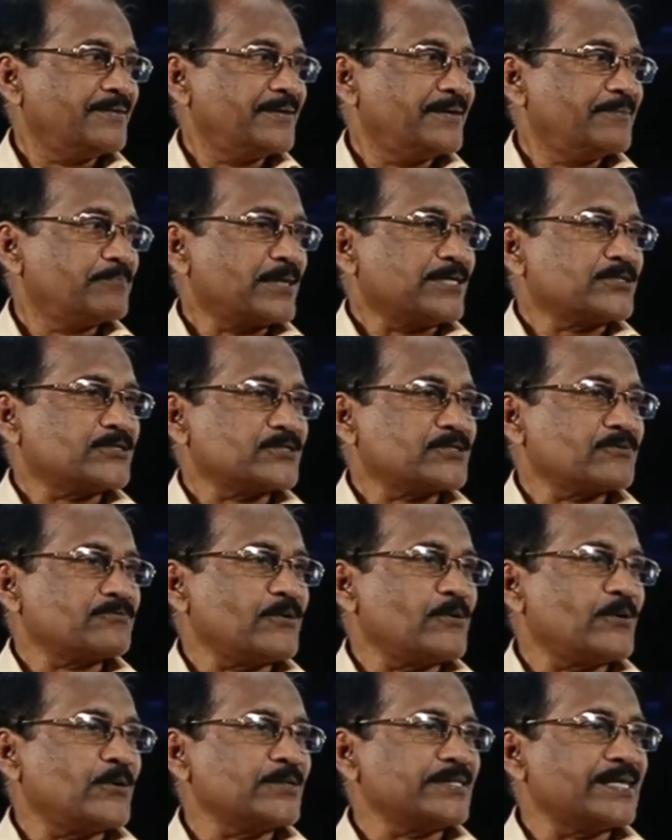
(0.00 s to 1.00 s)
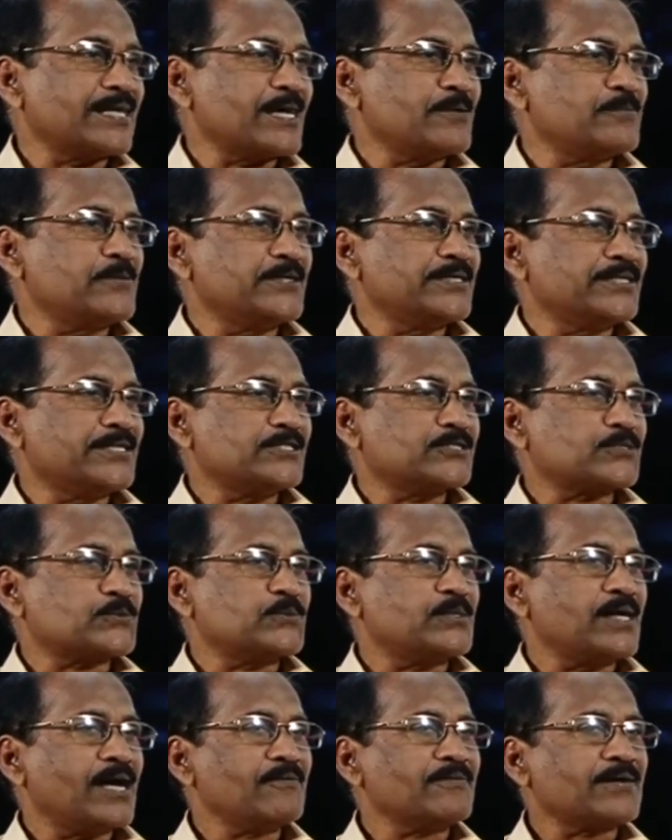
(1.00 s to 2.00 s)
Prices of all the commodities could
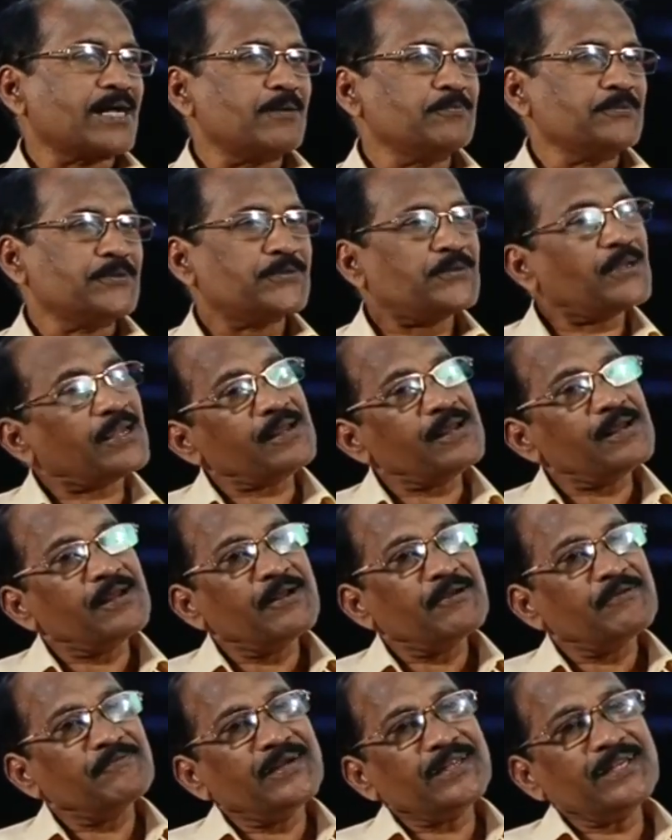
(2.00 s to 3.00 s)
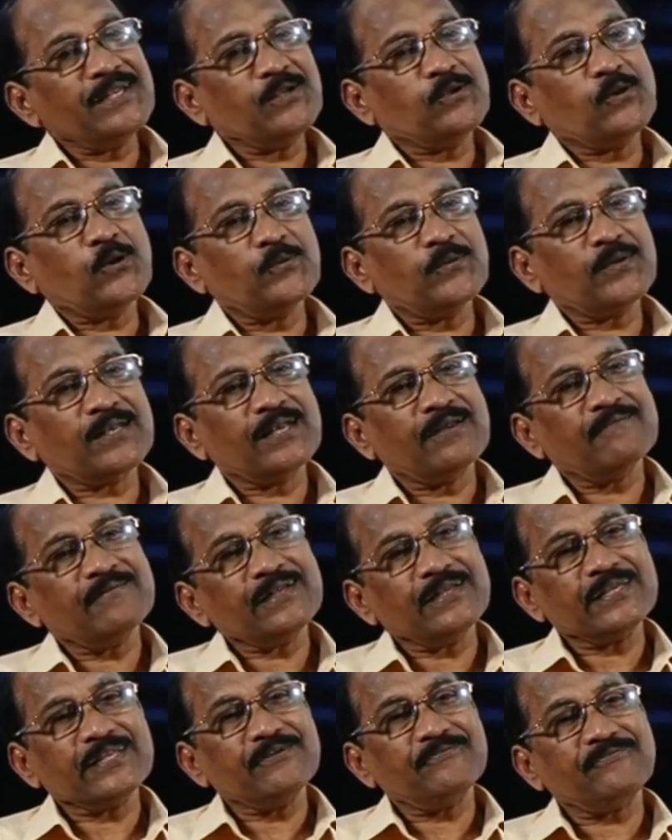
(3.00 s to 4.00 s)
have come to a very lower level
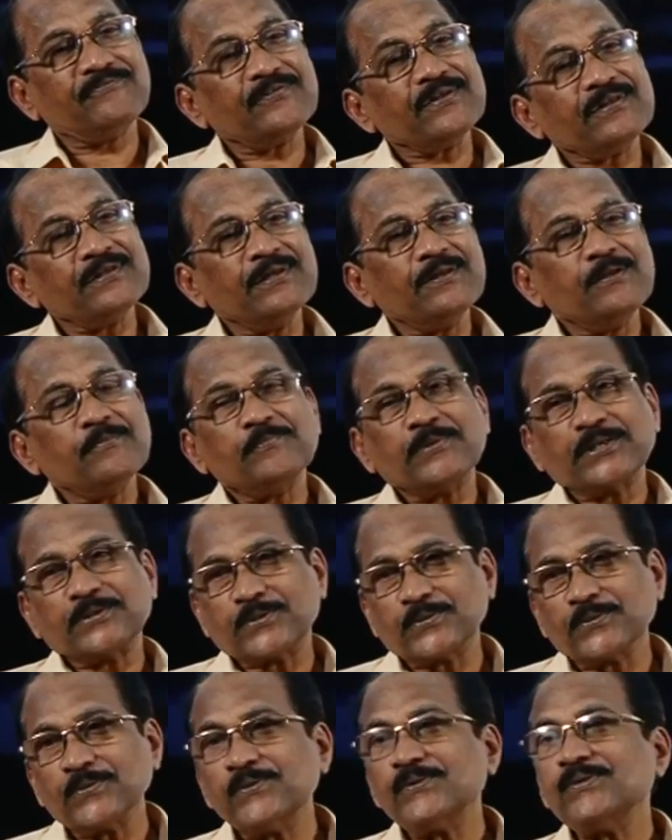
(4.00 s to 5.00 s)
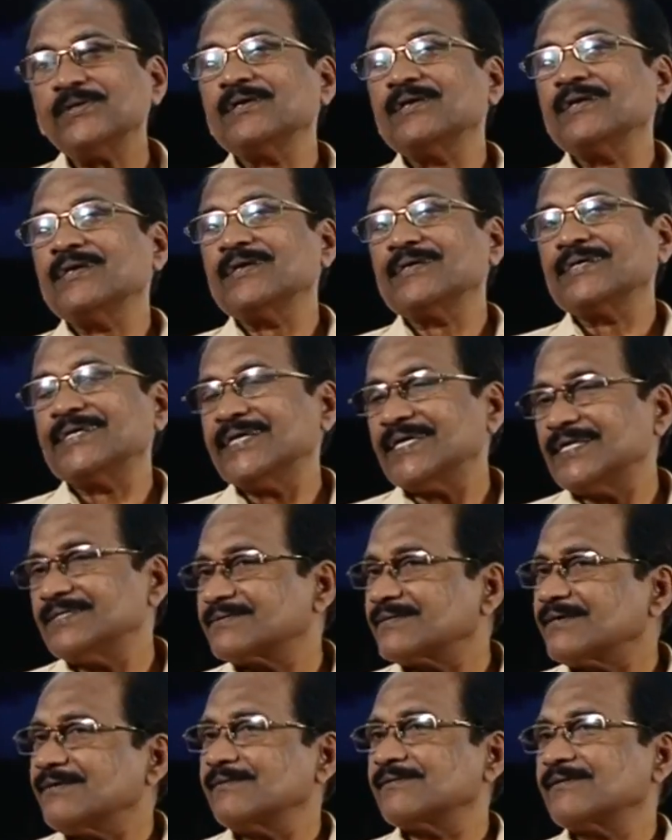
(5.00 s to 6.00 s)
if petrol,
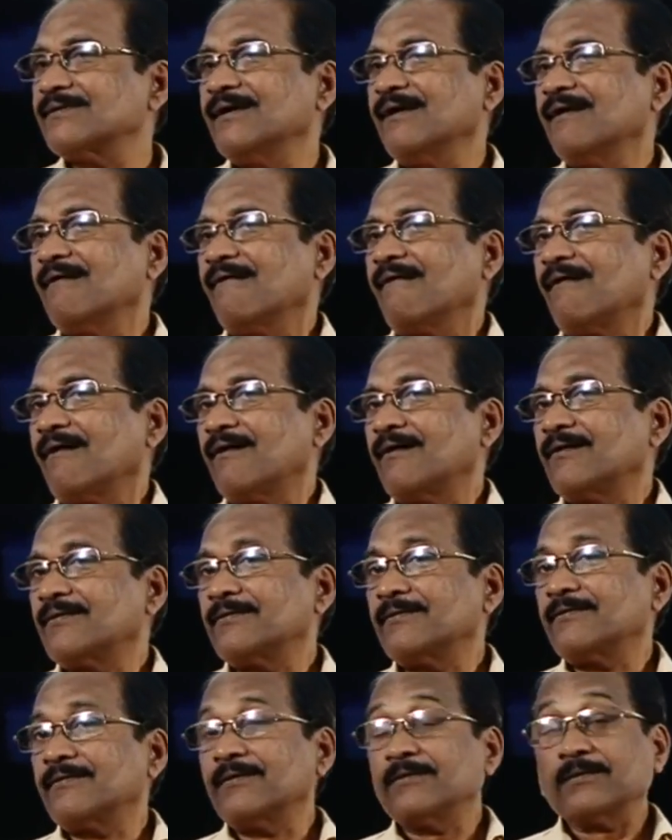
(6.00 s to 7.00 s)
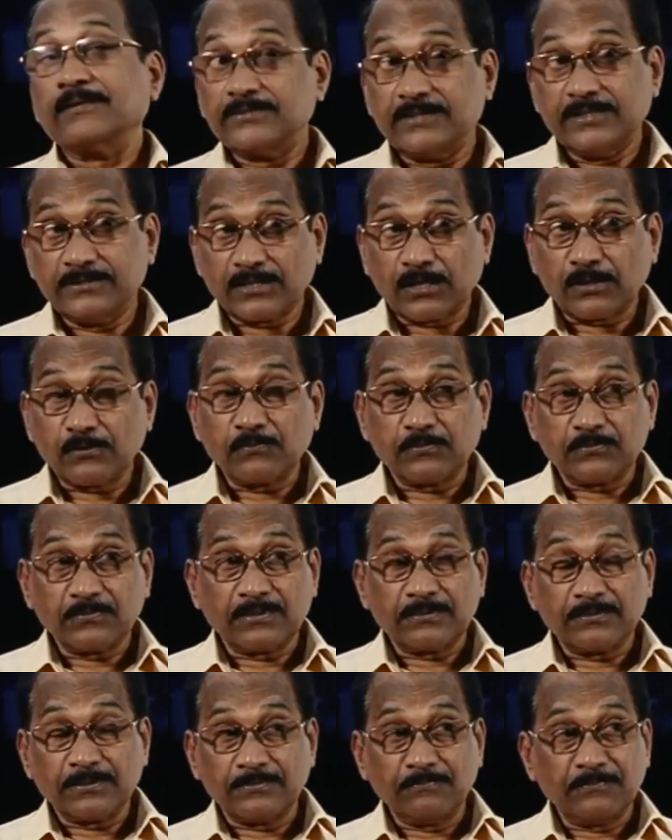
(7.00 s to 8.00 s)
diesel, and these are
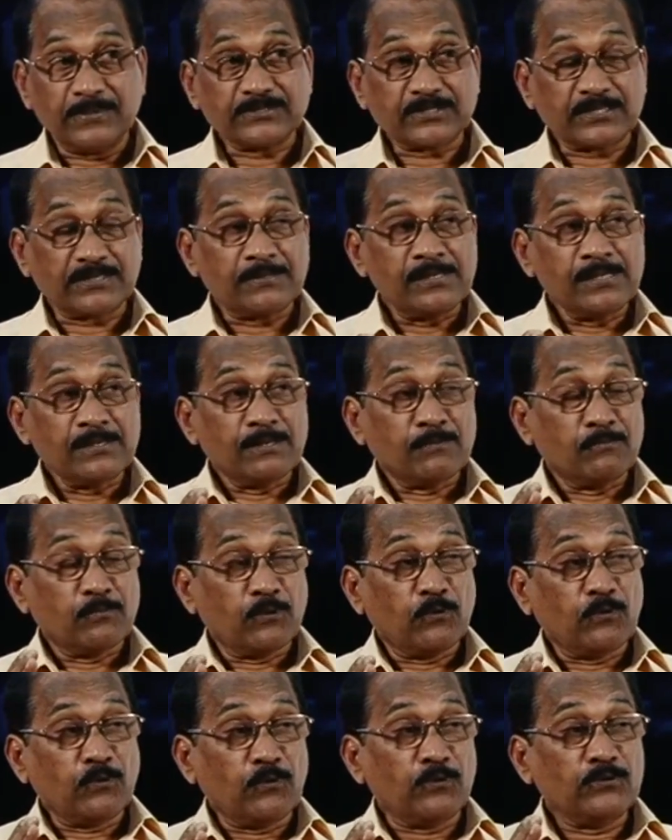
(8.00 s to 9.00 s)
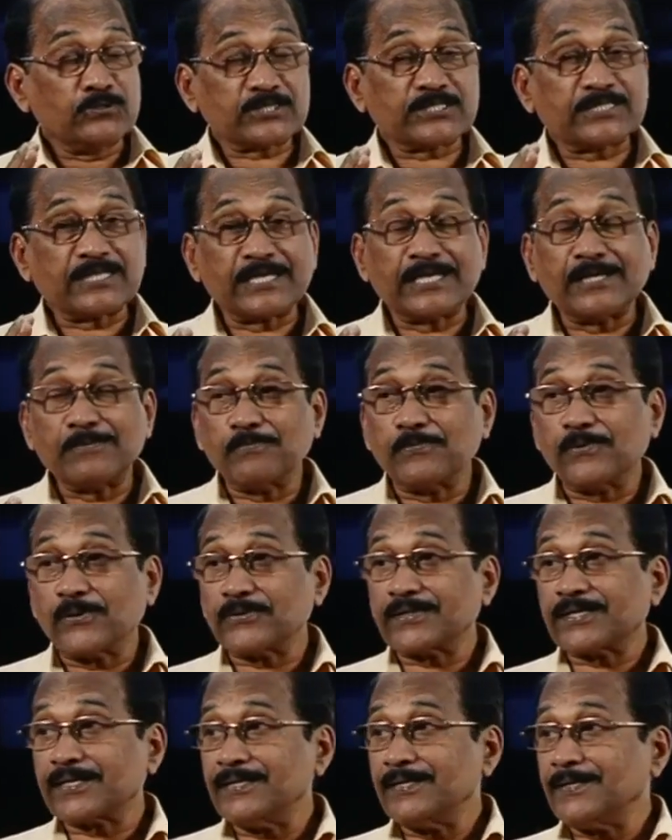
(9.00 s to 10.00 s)
most
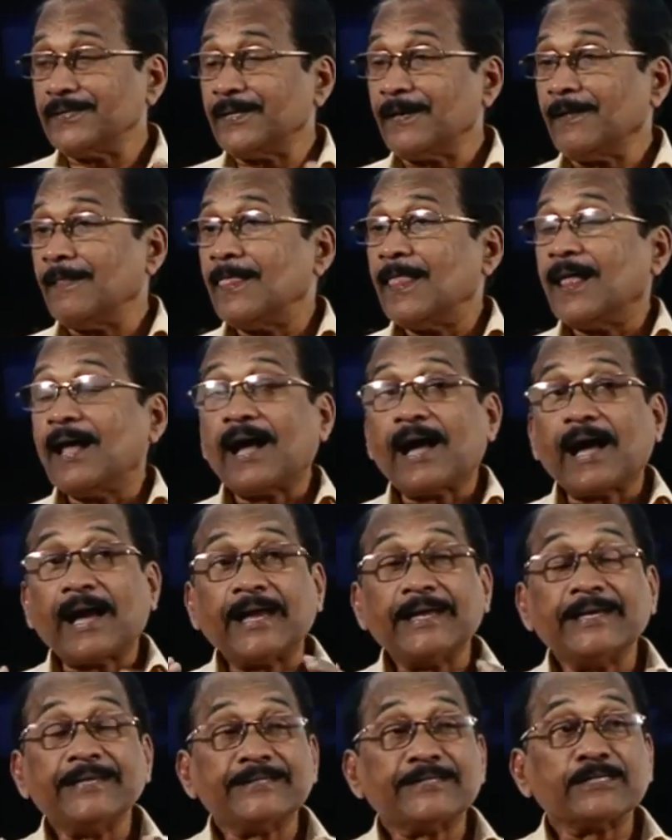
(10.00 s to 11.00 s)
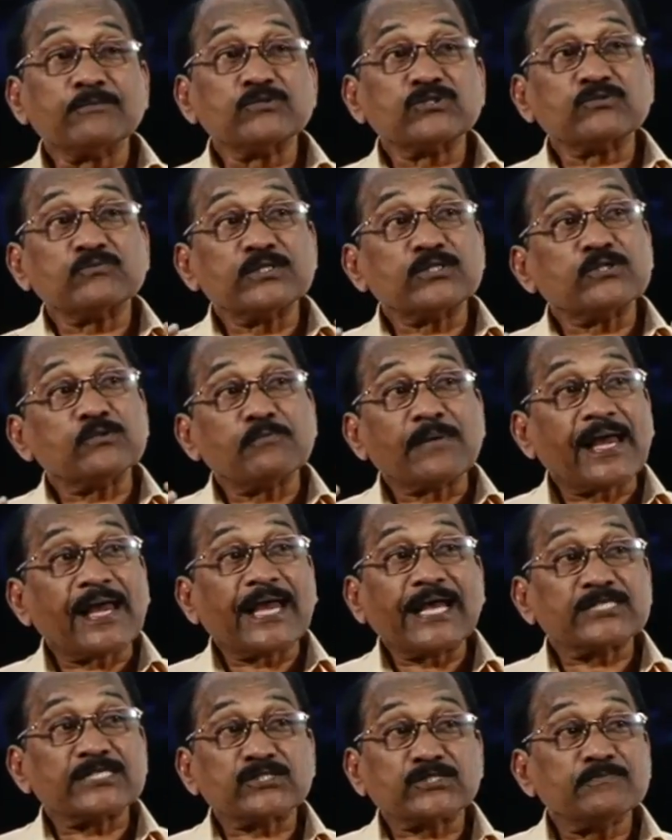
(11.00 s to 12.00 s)
important items with
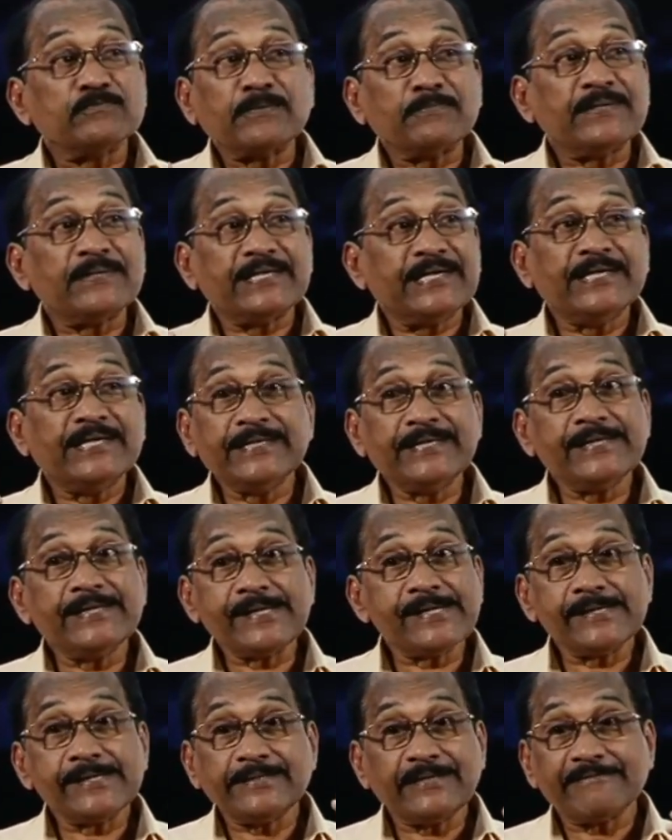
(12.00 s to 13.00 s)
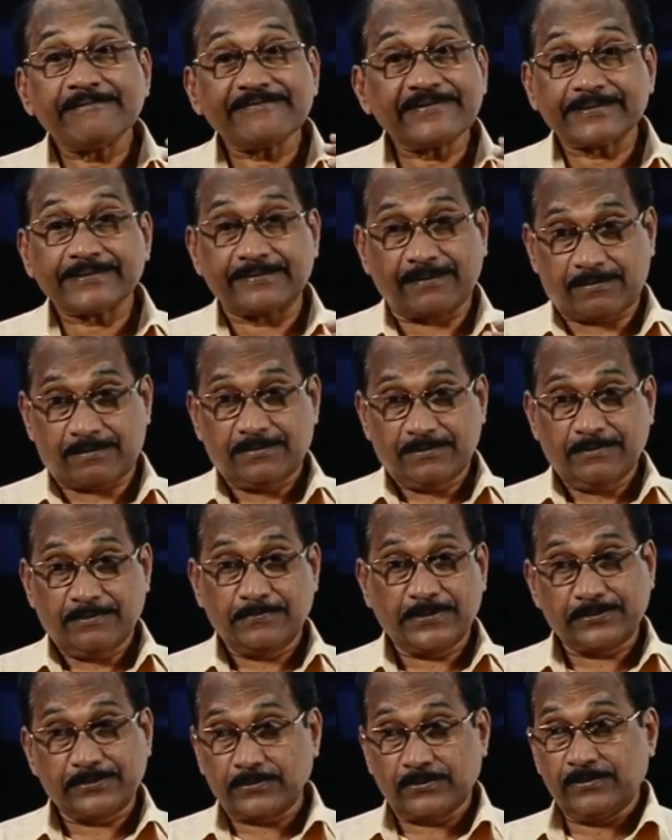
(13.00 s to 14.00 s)
maximum linkage effect,
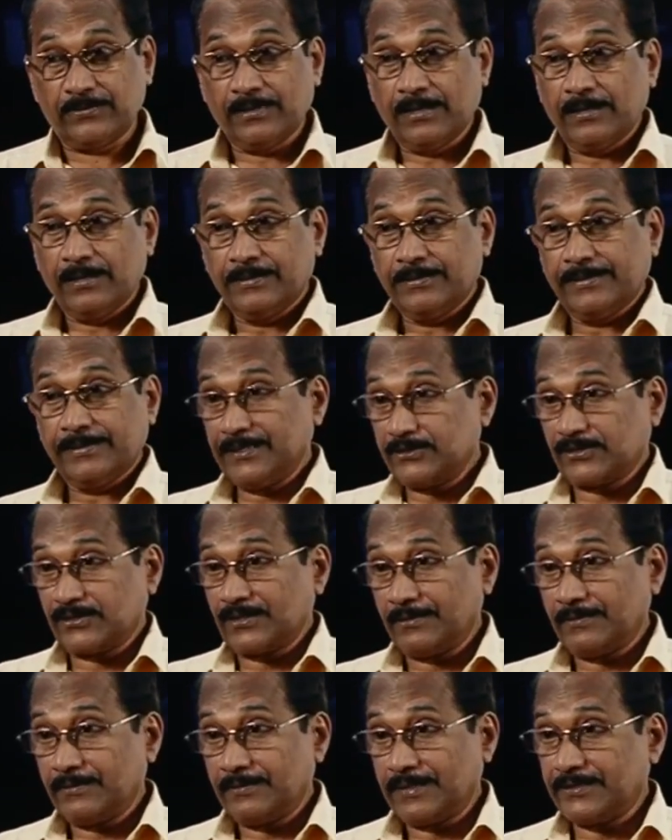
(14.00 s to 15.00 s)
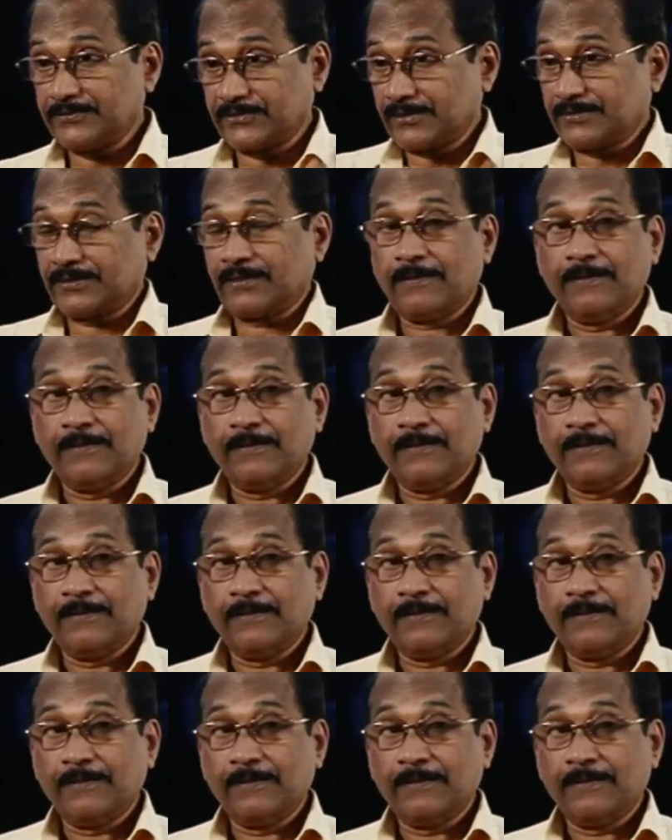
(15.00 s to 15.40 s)
petrol, diesel, etc.